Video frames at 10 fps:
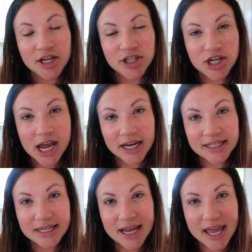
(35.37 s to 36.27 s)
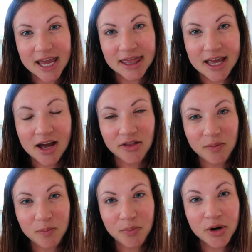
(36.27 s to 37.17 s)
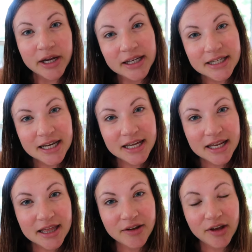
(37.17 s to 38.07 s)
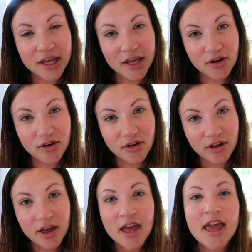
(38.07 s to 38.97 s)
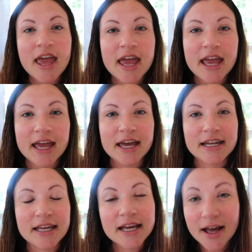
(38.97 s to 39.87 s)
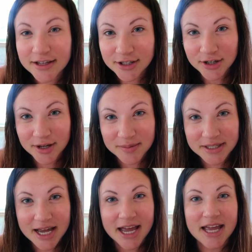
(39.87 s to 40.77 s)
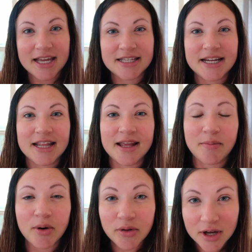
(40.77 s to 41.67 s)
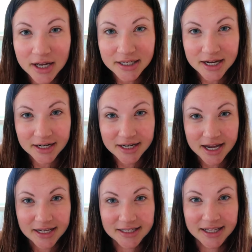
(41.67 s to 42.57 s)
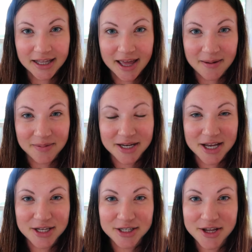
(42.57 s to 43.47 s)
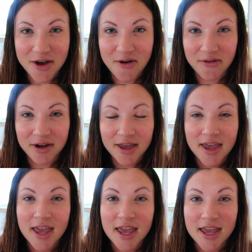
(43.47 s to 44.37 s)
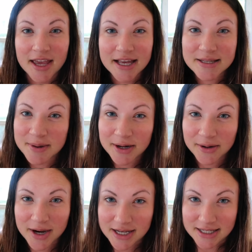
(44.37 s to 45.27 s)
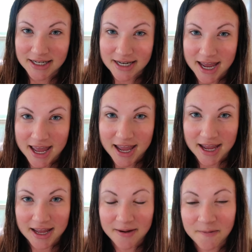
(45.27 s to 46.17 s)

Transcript: check today. They got pricked in the heel and he got circumcised and they both got tongue ties clipped. So it has been a crazy day.